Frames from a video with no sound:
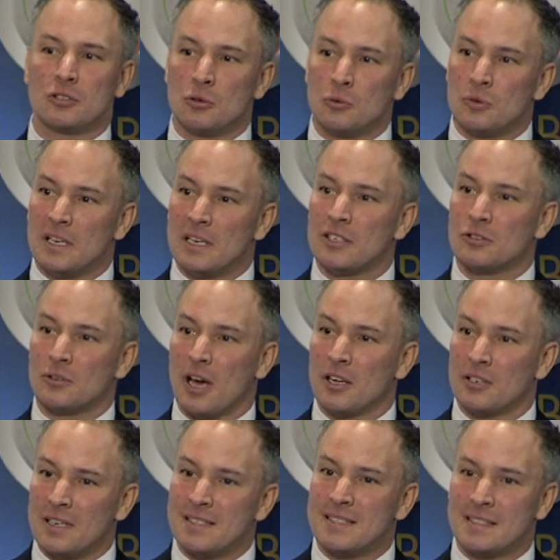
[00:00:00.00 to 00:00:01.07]
to really try
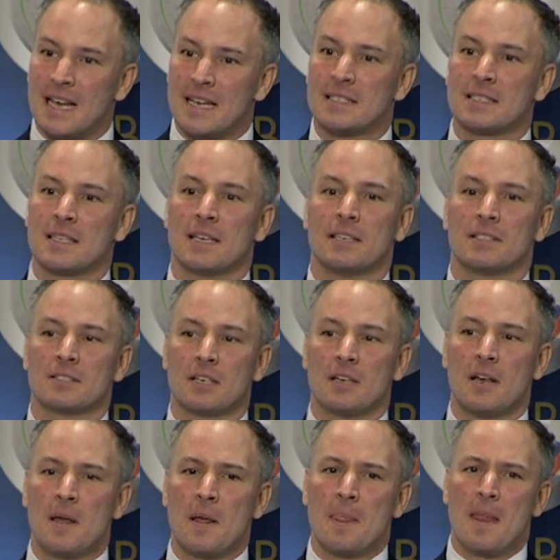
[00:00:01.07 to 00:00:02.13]
to assess this.
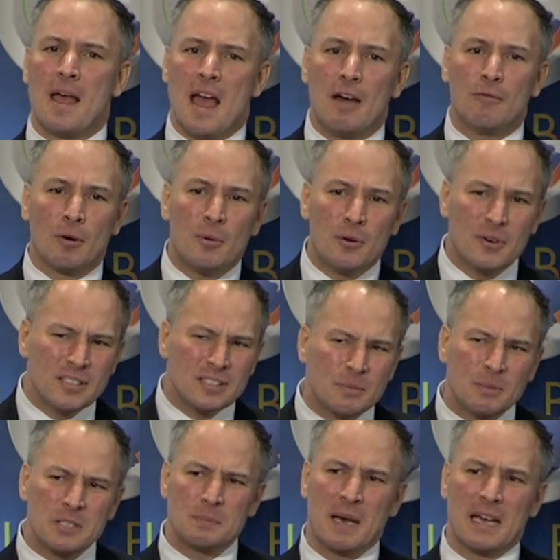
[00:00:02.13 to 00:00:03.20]
And from a risk
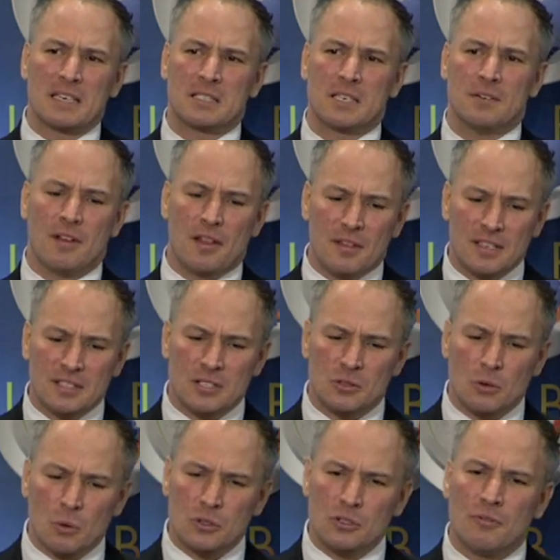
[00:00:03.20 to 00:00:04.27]
perspective, this is
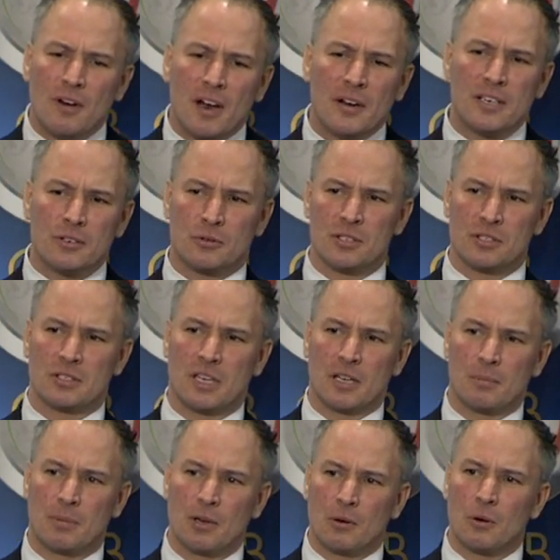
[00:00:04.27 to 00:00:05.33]
also very
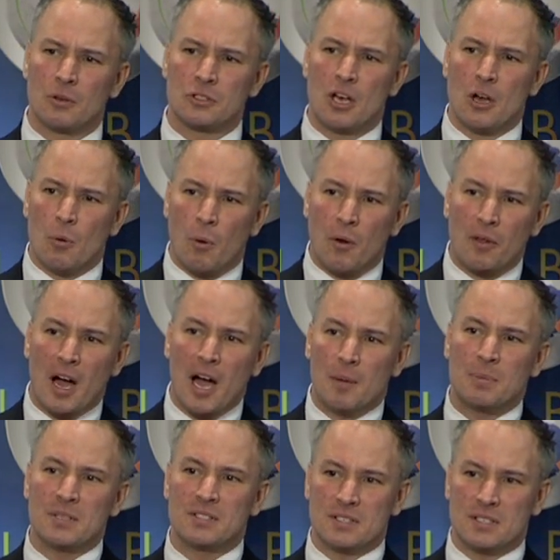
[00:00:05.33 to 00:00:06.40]
interesting, because what the
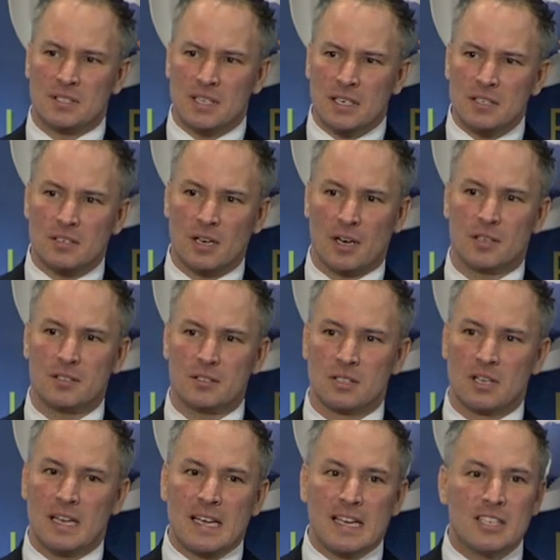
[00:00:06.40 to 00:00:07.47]
IPCC does
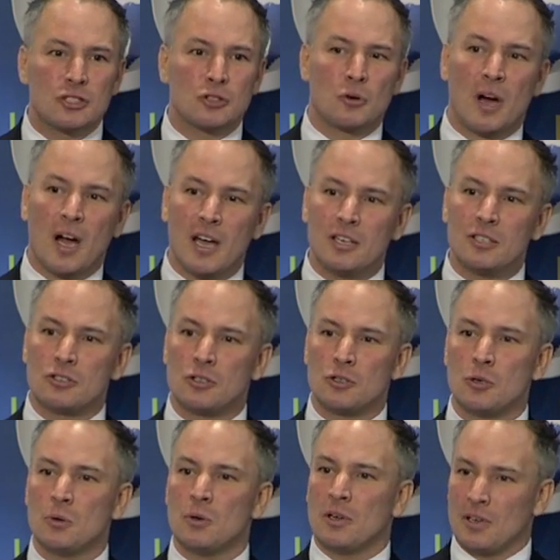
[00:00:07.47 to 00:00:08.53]
is trying
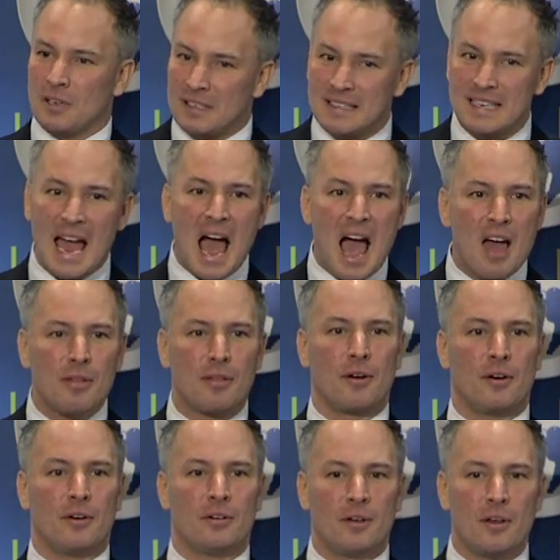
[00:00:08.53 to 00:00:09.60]
to
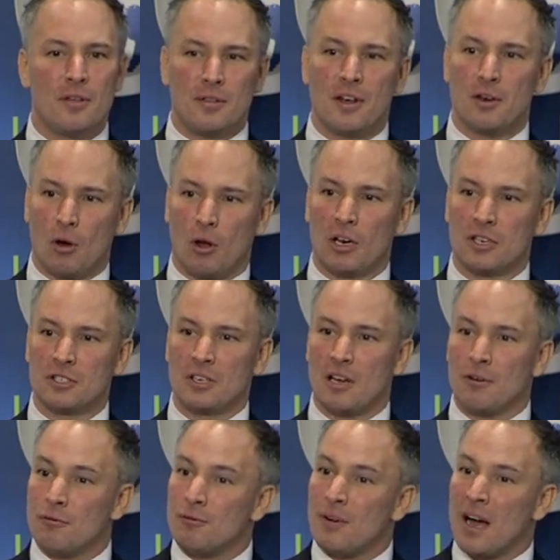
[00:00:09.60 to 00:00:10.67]
gather the knowledge
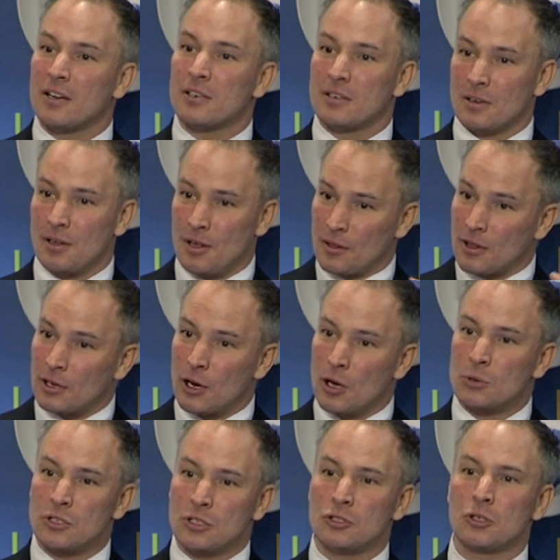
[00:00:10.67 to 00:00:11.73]
and find the
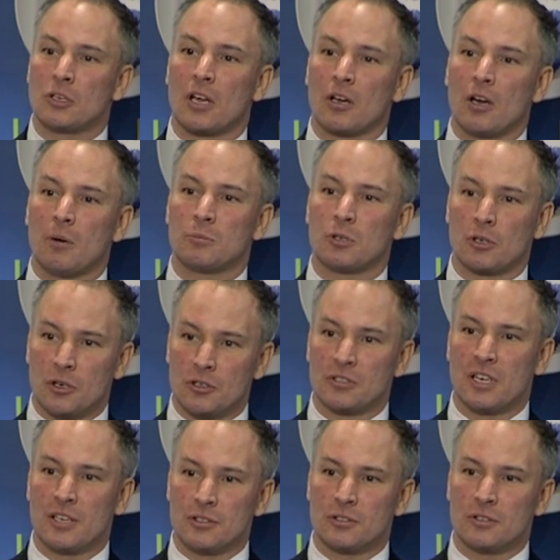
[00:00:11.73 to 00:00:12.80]
closest you can come to
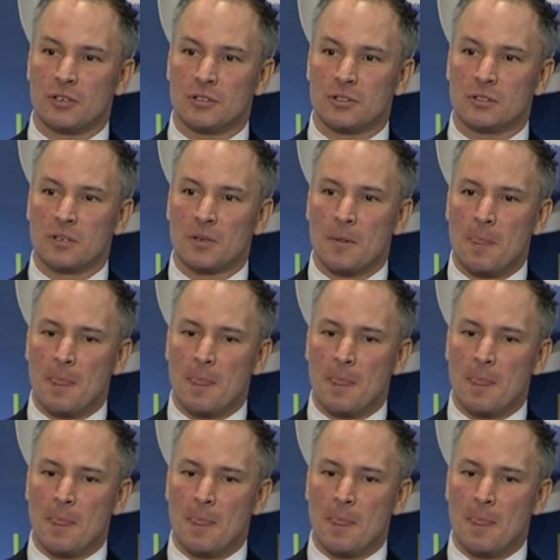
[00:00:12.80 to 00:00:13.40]
consensus.